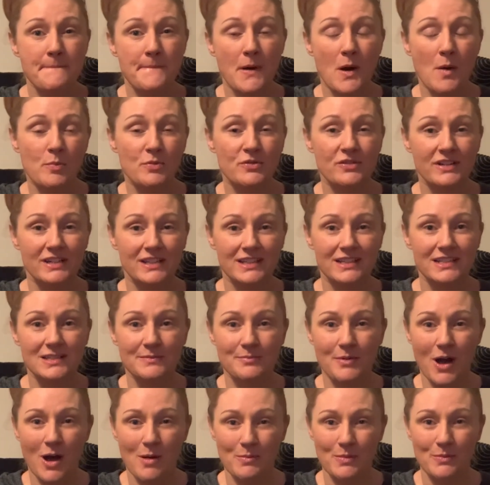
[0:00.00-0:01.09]
operating
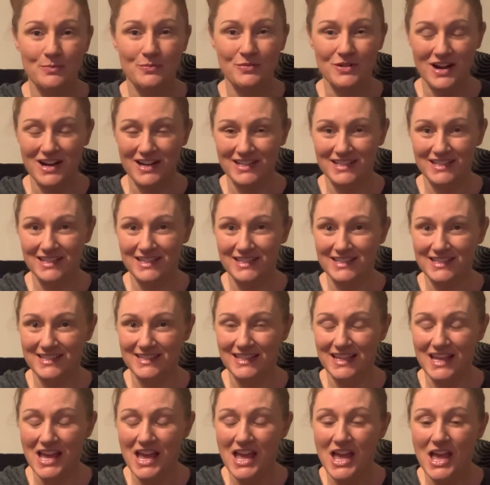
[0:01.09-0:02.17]
department practice.
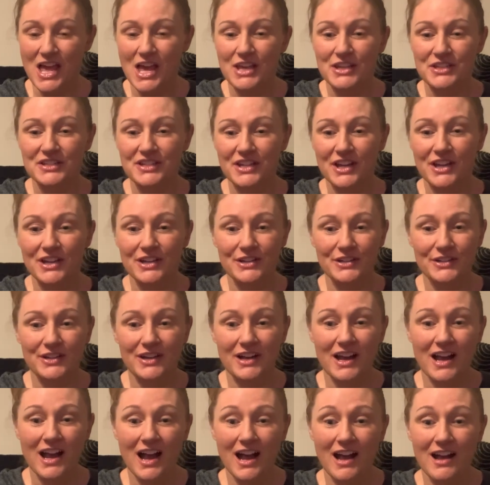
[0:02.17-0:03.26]
So
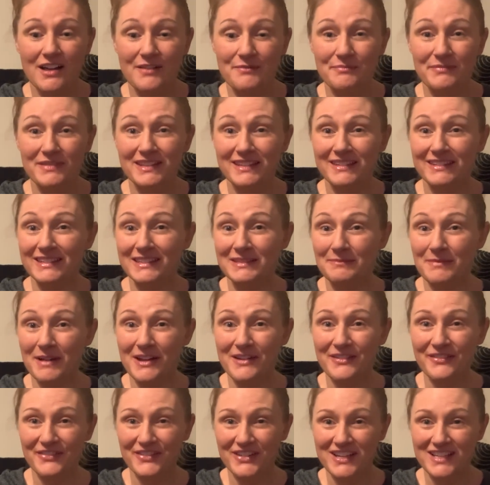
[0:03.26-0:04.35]
this is my
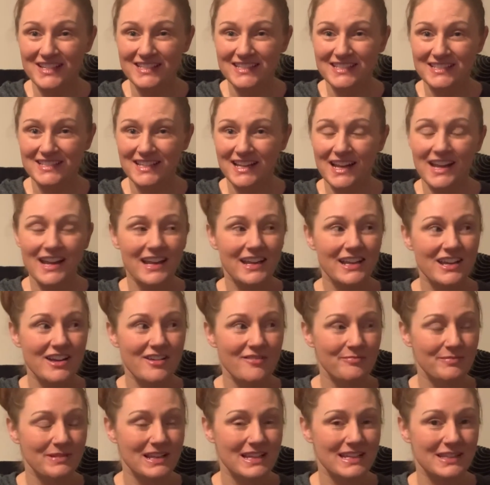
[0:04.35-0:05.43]
first day
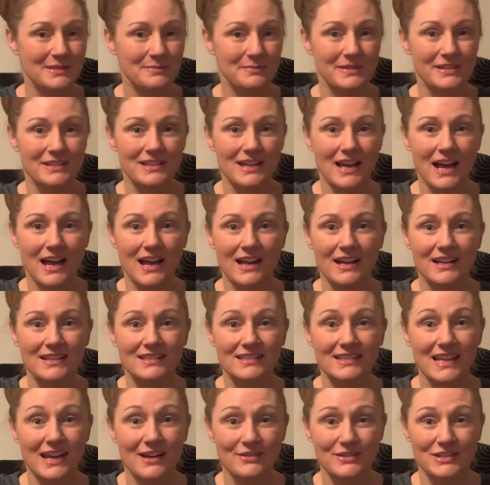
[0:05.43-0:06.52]
of placement at
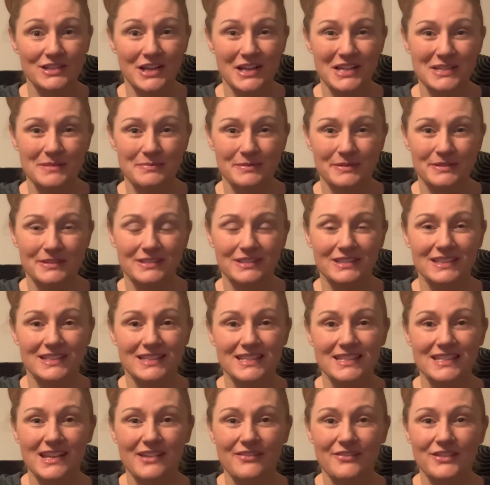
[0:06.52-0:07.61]
County Hospital in
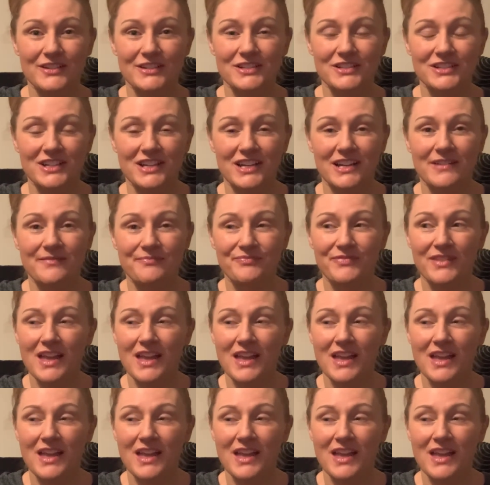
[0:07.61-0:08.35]
Staffordshire.